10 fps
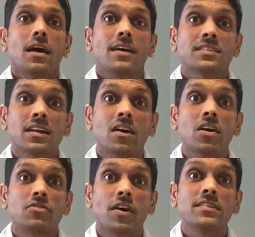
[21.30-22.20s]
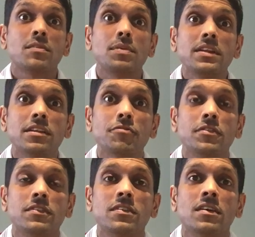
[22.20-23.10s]
It's kind of hard, right? It's completely
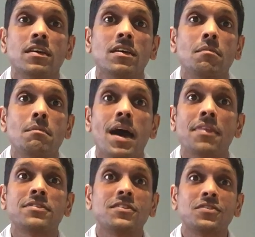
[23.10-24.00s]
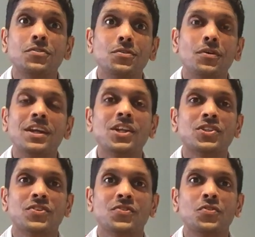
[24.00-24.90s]
different to maths at school or
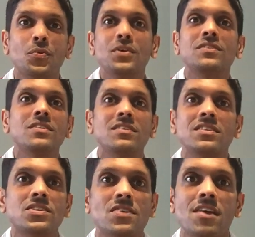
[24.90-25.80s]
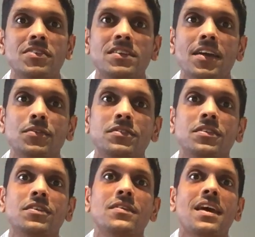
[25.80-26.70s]
English at school where you see the teacher every day or
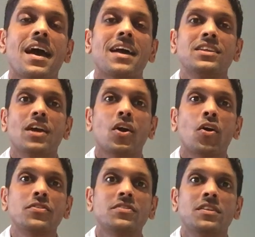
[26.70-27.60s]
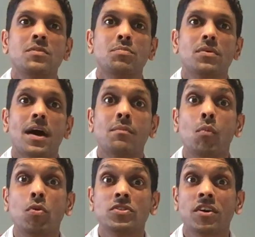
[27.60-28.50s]
two and you get constant input and
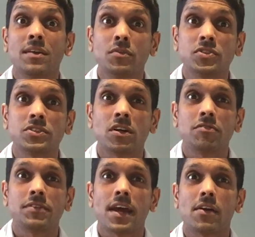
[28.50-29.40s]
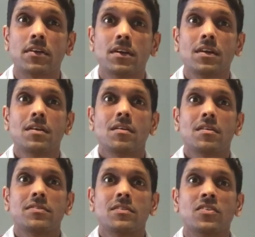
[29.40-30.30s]
more time, not just half an hour.
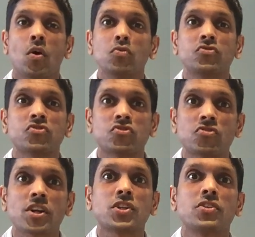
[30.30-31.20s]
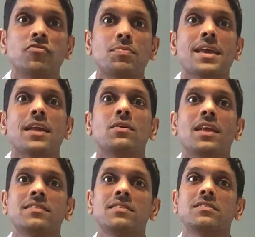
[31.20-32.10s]
The whole structure of piano
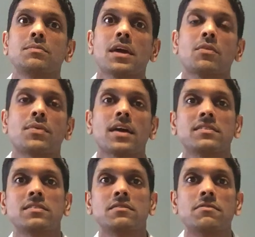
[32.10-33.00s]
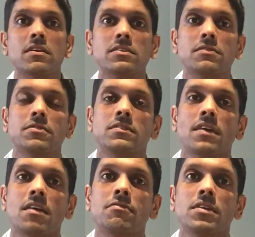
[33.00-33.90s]
lessons and piano practice is very different to
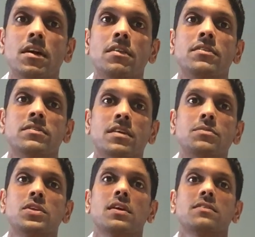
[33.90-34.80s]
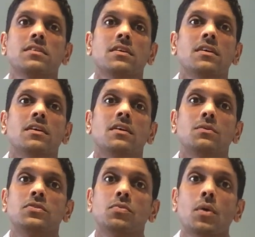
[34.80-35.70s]
every other subject,
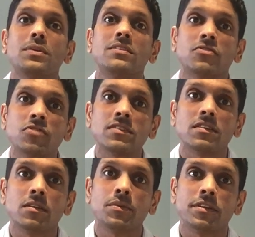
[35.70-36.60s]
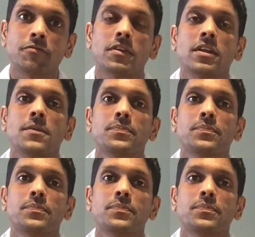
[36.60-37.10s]
which is why we need to treat it a little bit differently.